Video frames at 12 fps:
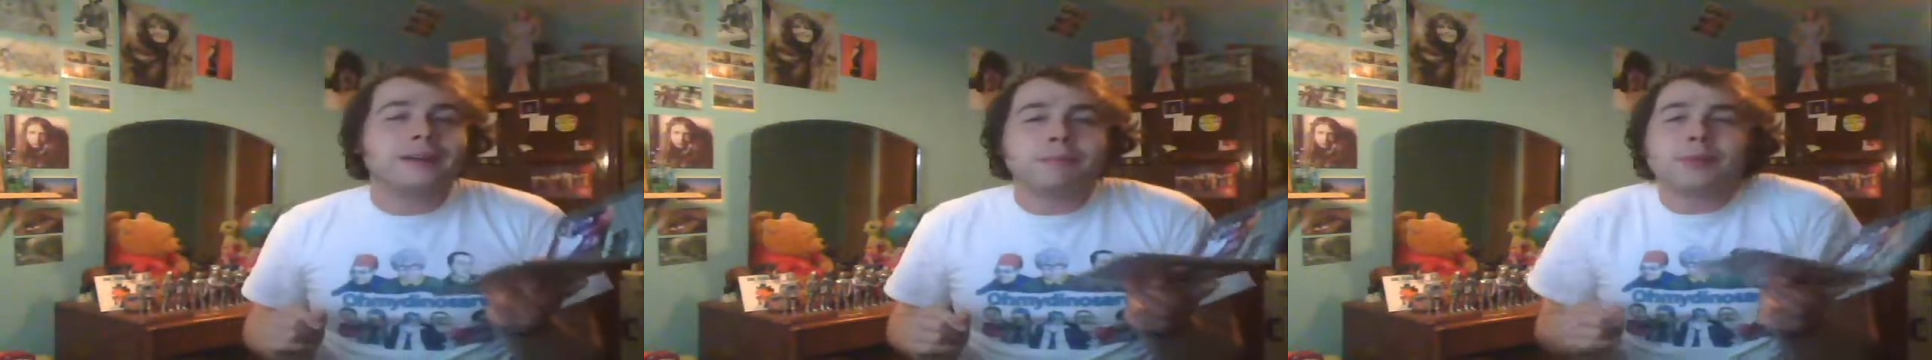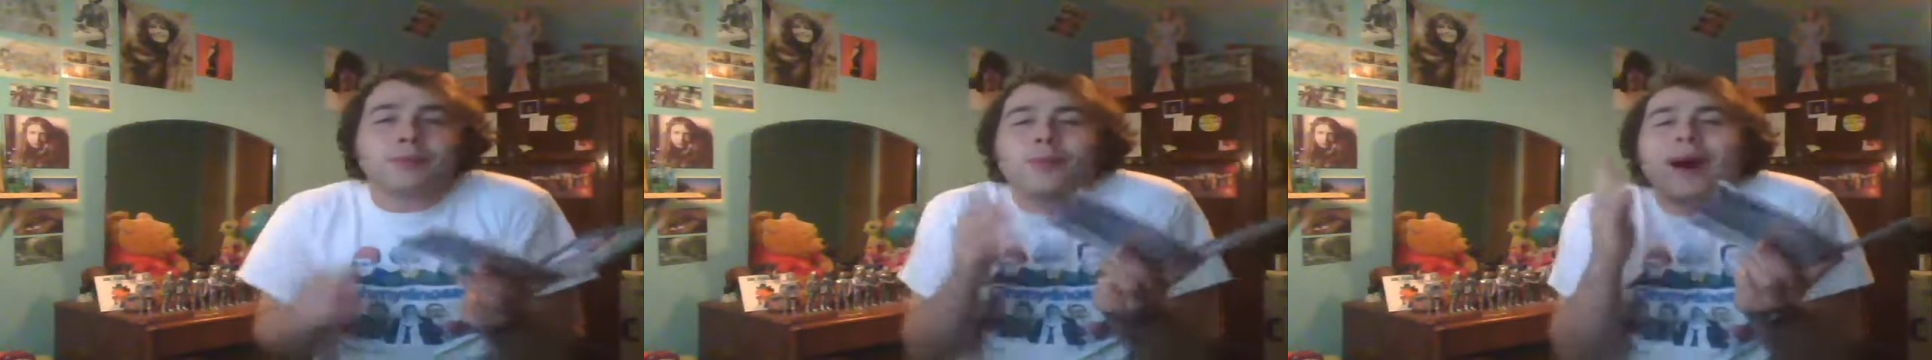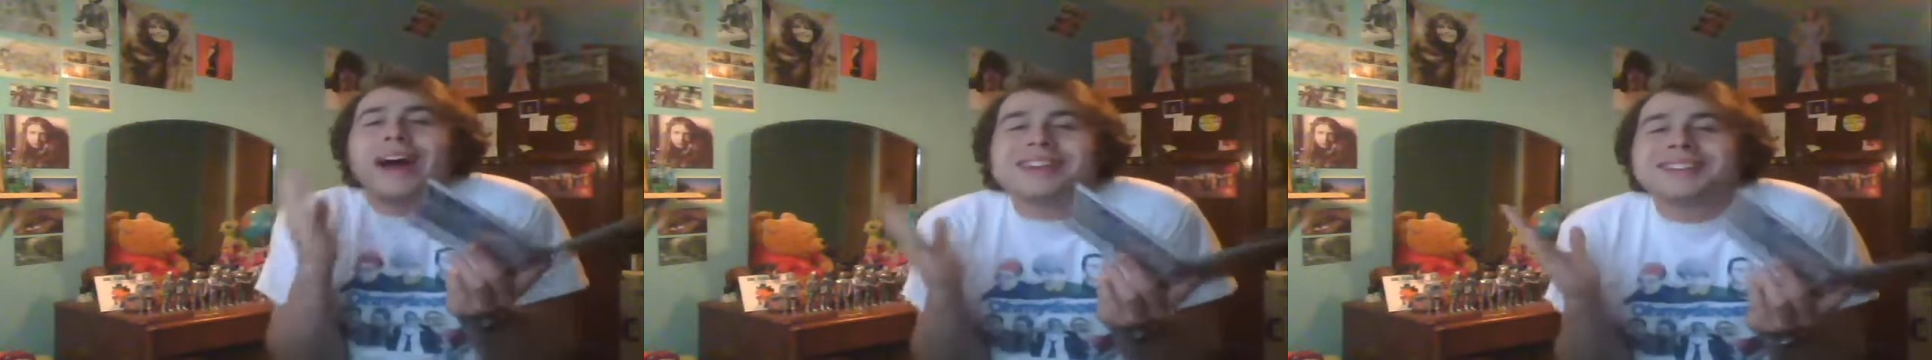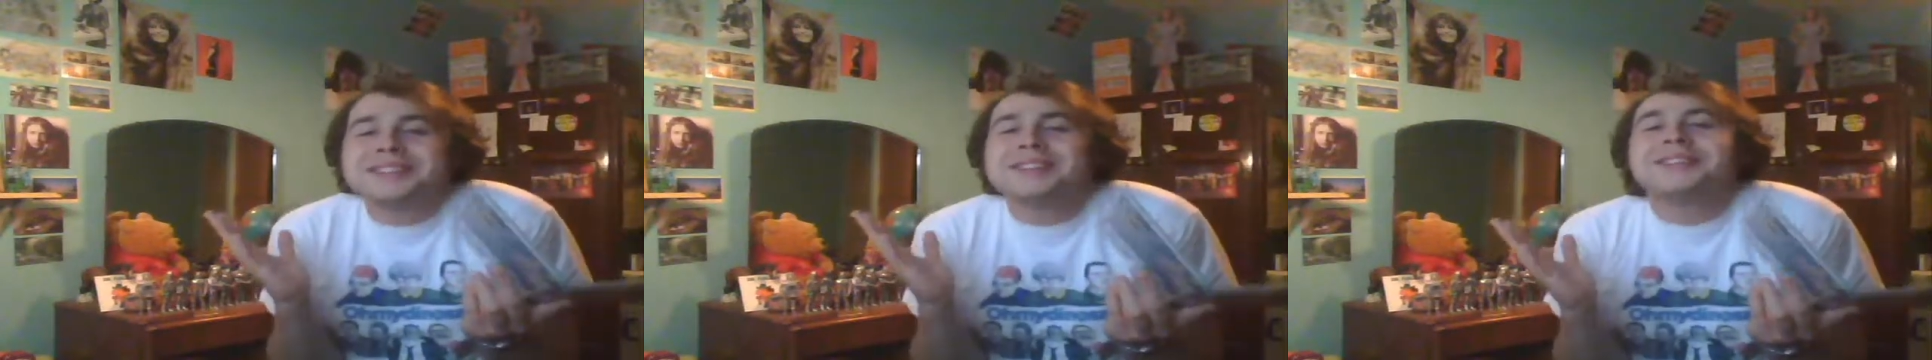But why
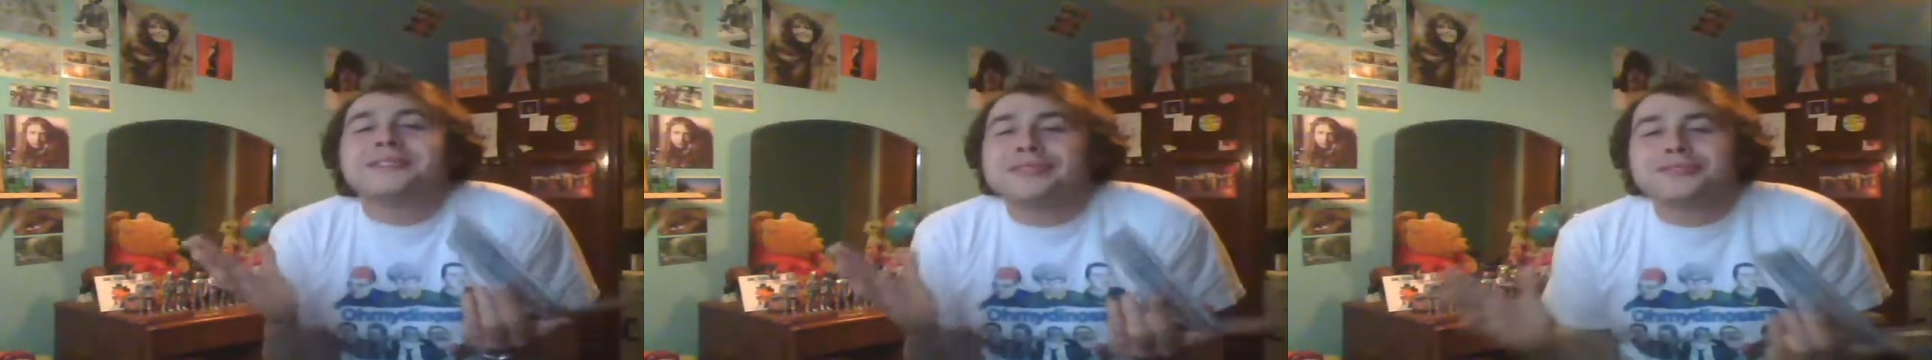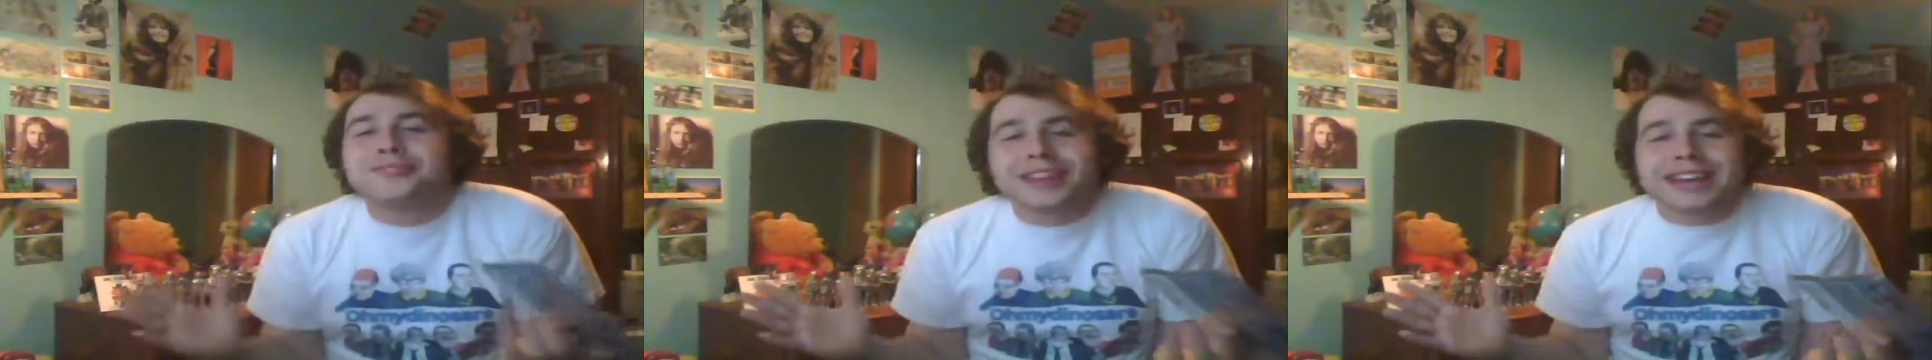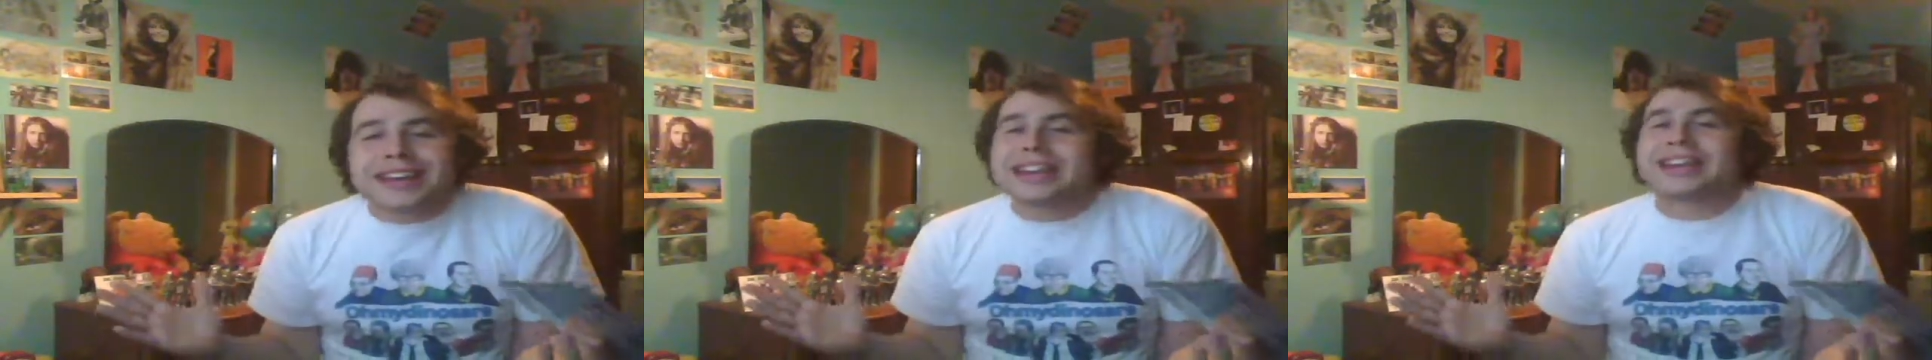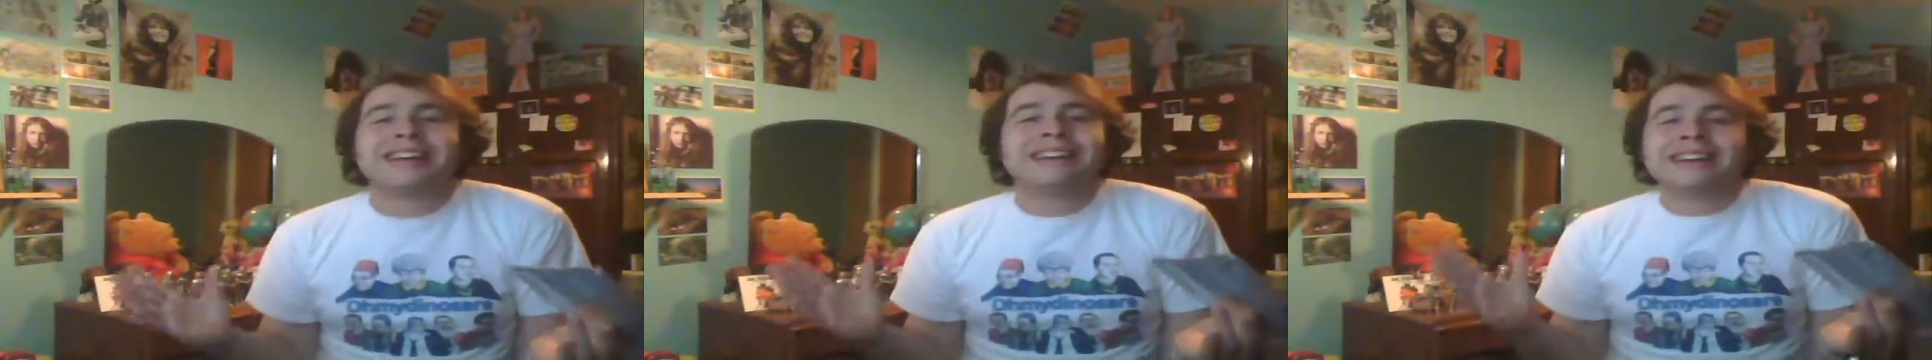is there
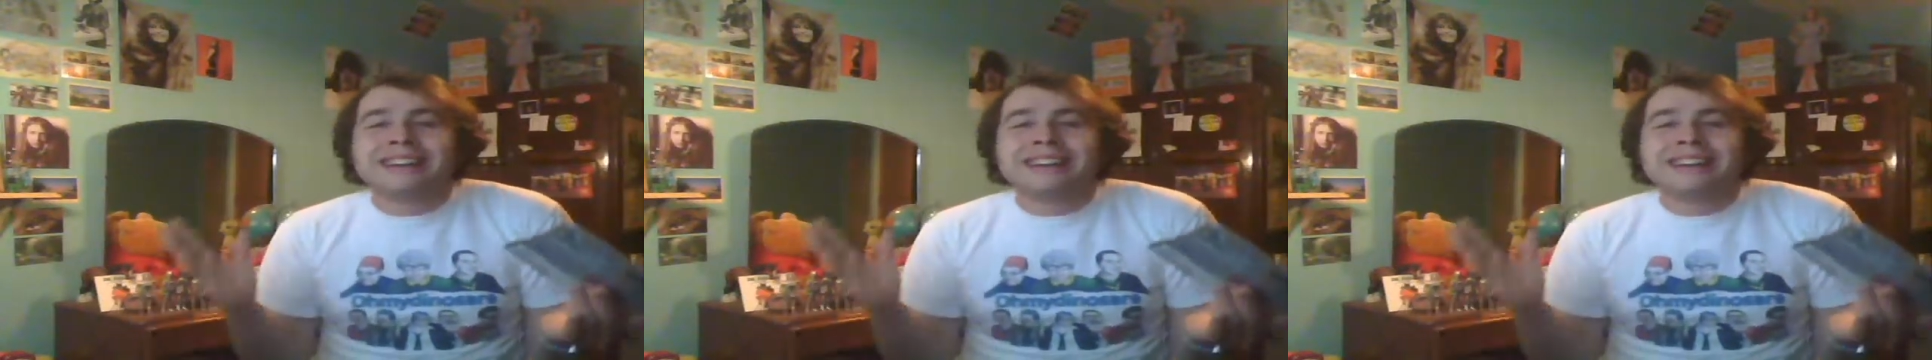3?